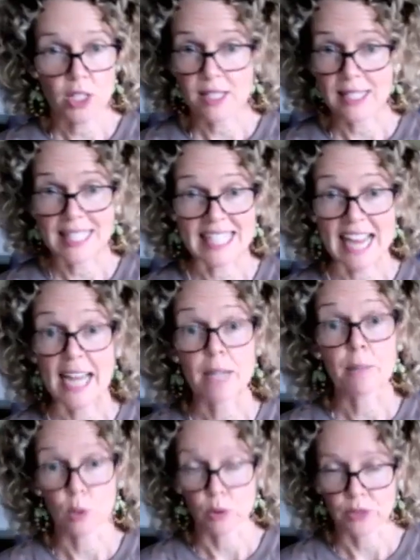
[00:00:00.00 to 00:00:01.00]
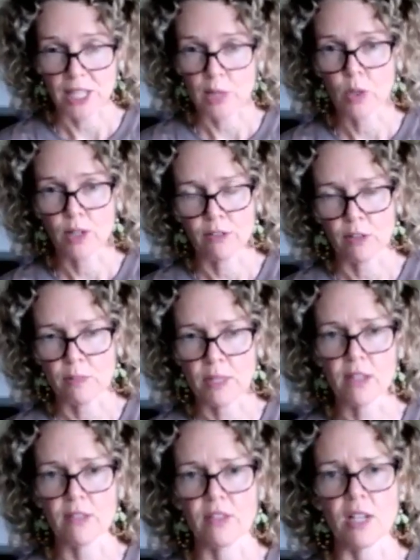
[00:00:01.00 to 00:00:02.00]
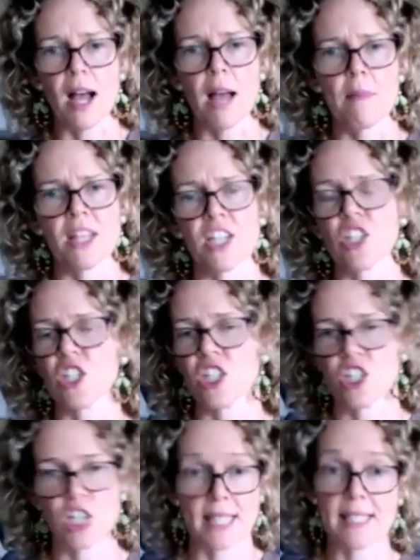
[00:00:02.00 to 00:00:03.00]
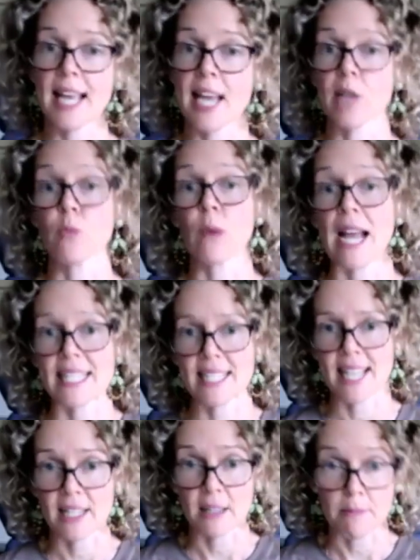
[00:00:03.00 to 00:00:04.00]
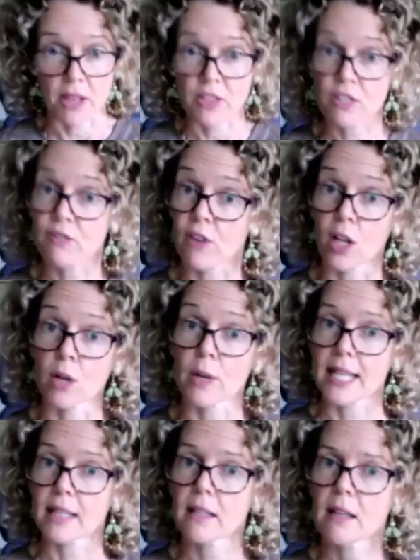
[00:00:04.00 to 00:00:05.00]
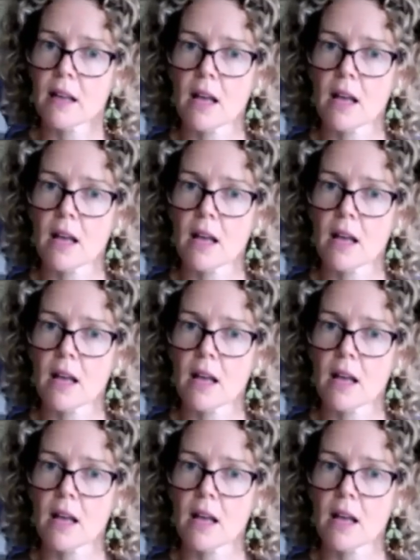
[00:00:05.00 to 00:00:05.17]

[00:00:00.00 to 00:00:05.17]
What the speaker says: sustainable. They'd worked for a period of time and then she'd just gained weight again in the months following.